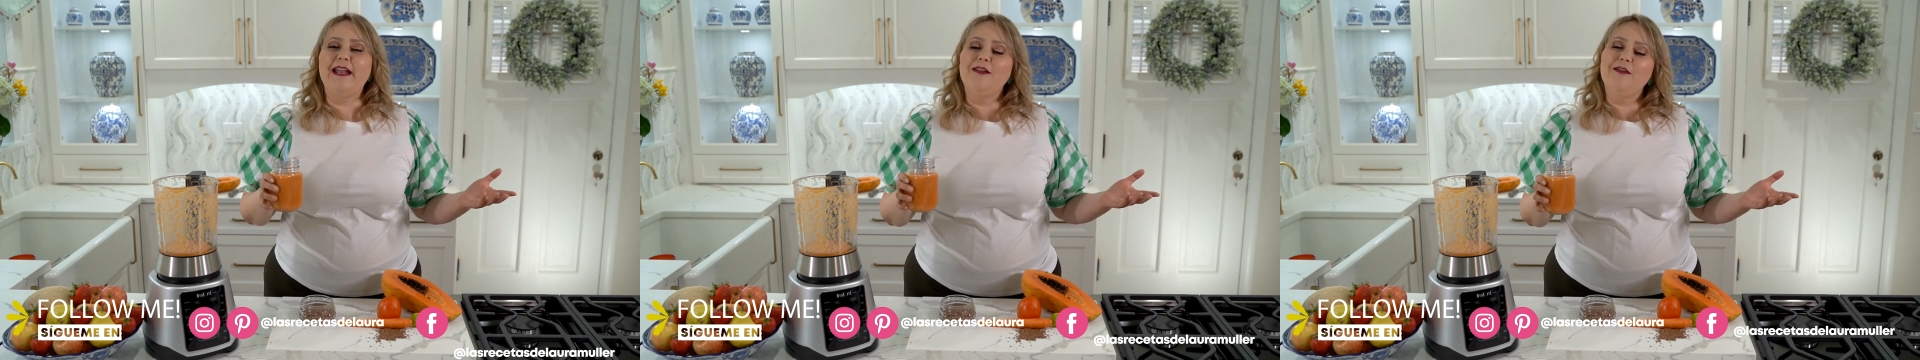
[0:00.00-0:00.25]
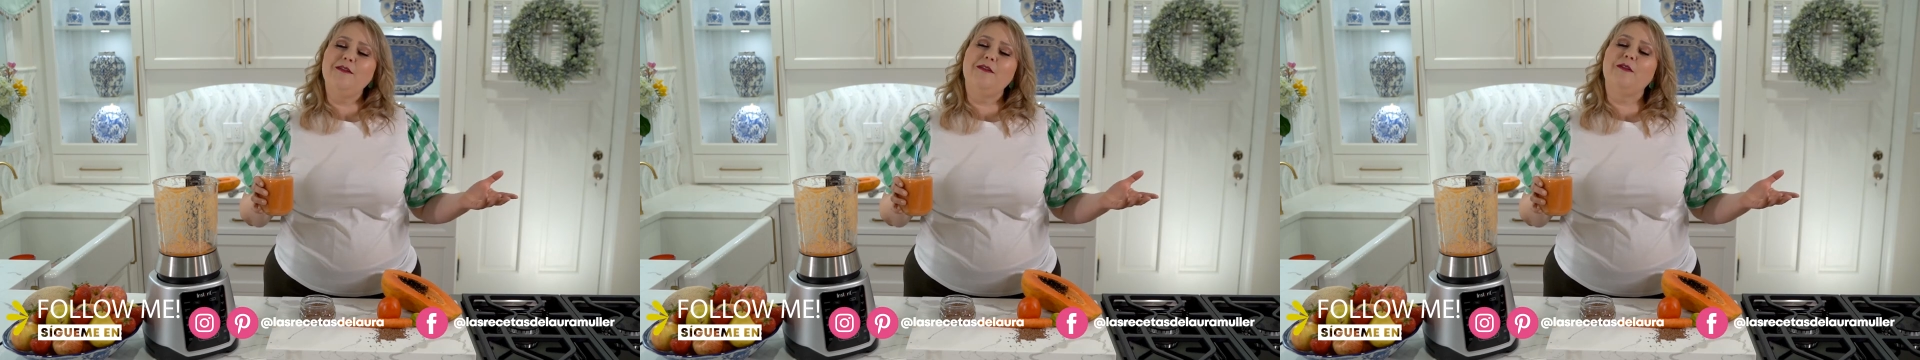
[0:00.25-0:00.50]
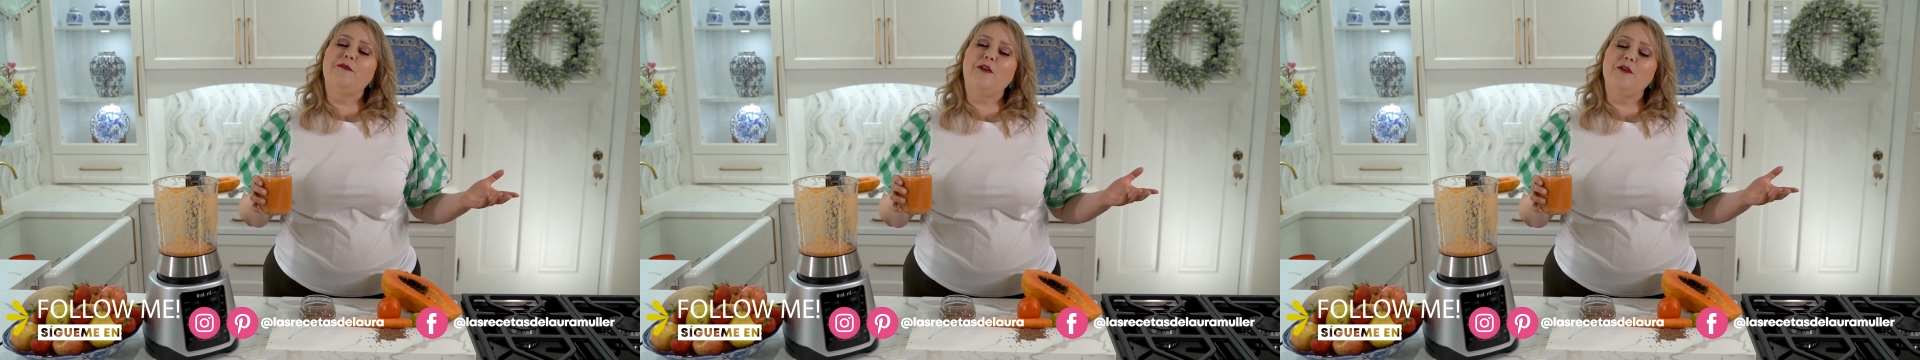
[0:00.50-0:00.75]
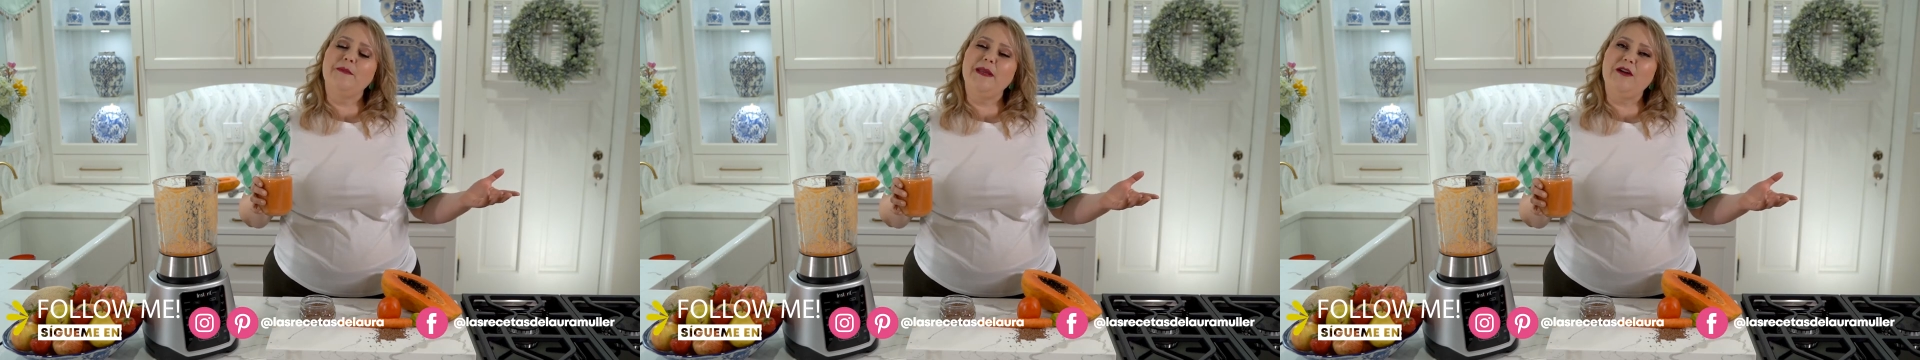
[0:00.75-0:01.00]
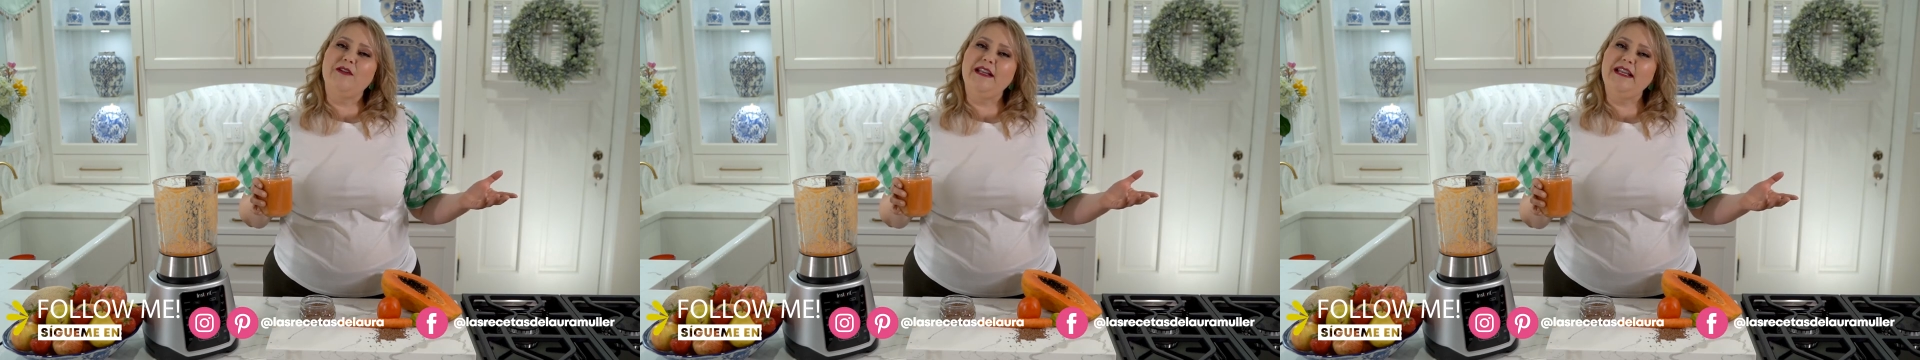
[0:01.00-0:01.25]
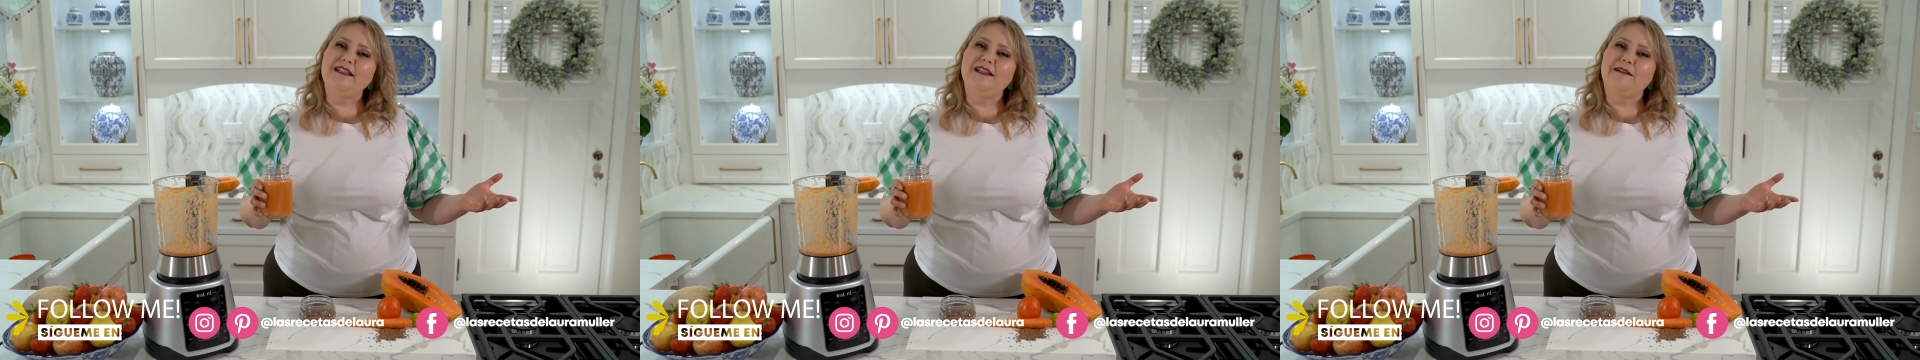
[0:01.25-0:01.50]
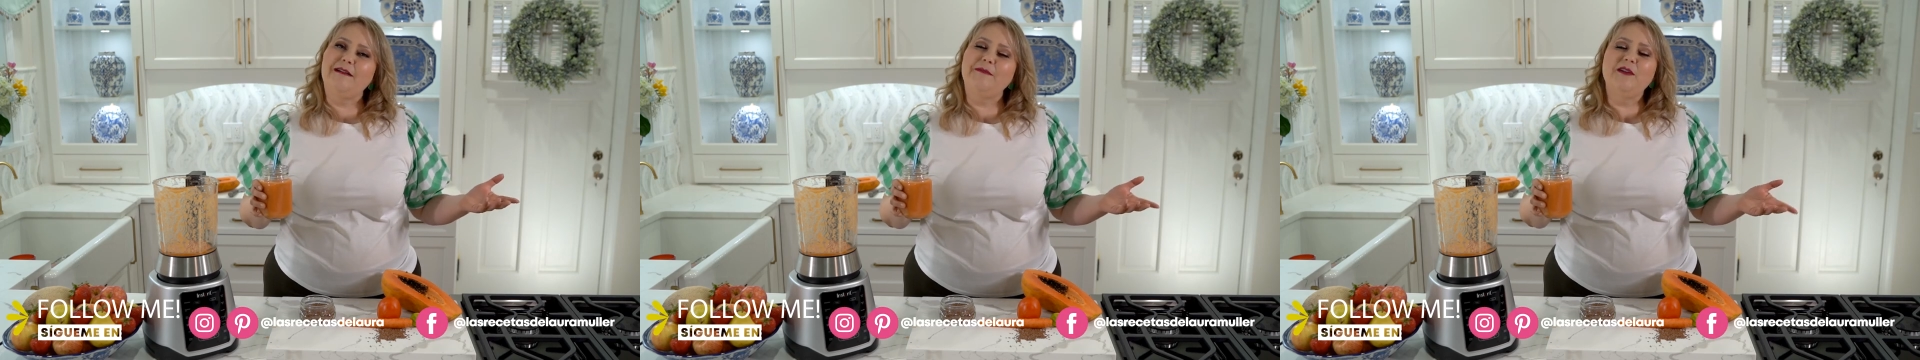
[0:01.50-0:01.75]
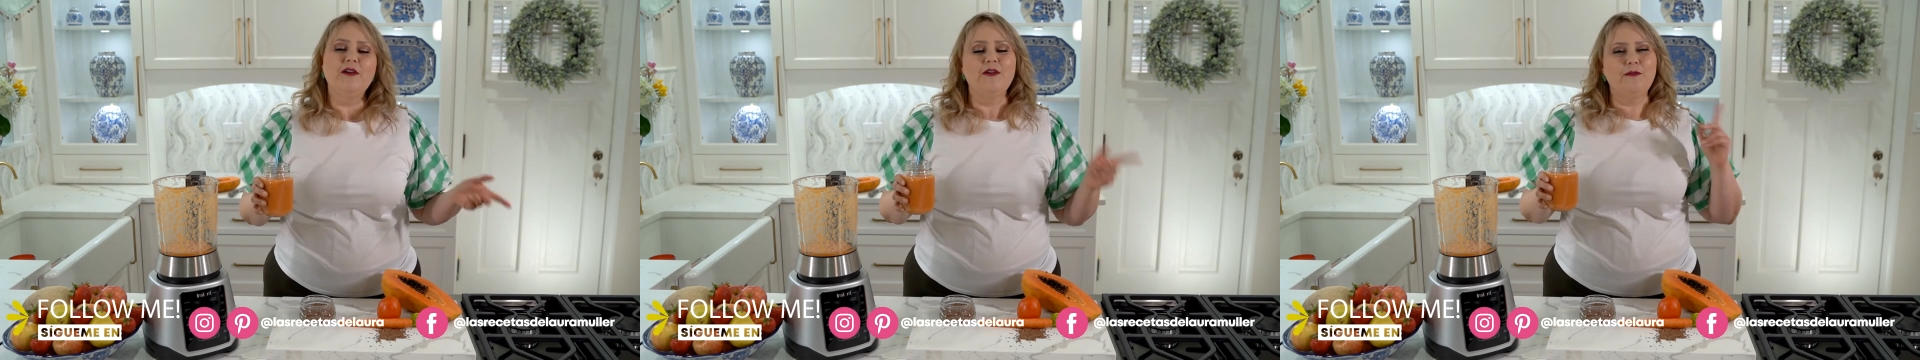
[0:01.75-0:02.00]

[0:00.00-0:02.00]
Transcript: and look for me on Instagram